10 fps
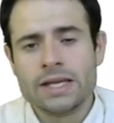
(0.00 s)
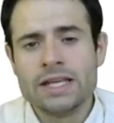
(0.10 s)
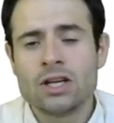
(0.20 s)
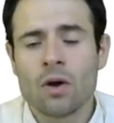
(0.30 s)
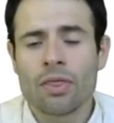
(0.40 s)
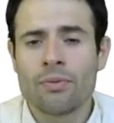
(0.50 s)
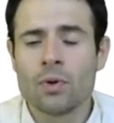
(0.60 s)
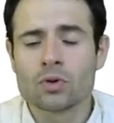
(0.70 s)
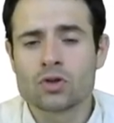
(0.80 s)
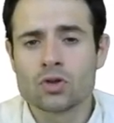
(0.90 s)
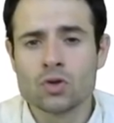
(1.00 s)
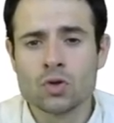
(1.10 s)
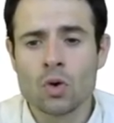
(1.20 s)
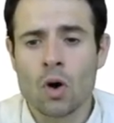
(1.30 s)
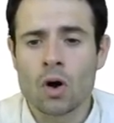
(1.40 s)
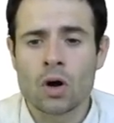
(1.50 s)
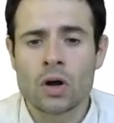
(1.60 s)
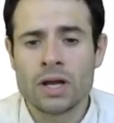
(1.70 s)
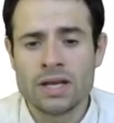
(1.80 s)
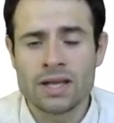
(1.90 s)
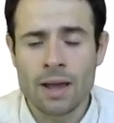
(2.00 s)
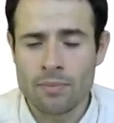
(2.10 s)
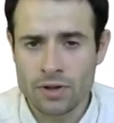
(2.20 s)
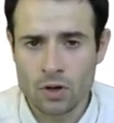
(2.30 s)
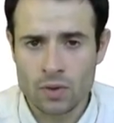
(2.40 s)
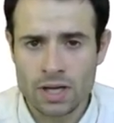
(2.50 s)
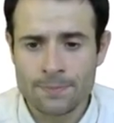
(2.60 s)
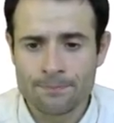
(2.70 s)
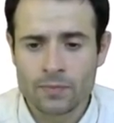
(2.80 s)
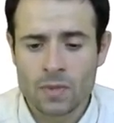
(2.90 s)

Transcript: ECON 302 or in game theory